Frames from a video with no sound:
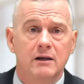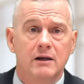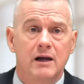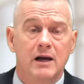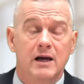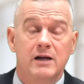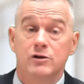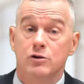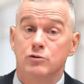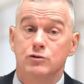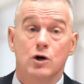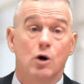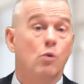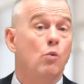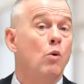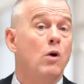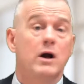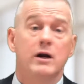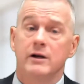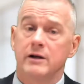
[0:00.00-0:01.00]
and you don't
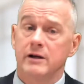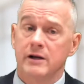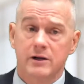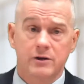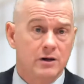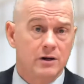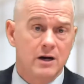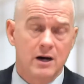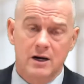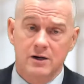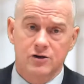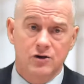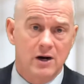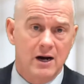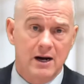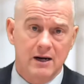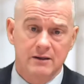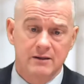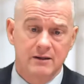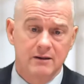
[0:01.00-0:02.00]
want it in your
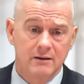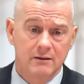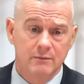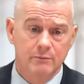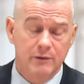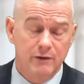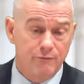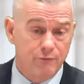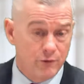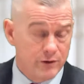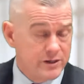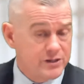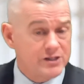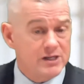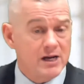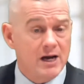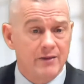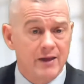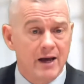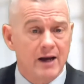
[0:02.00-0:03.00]
contract, before you
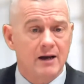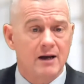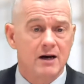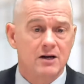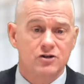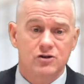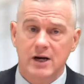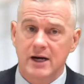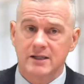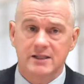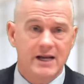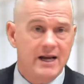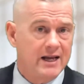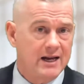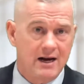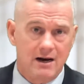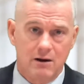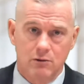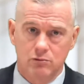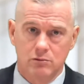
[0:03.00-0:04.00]
sign that contract, take it
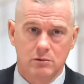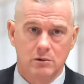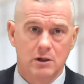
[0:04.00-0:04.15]
out.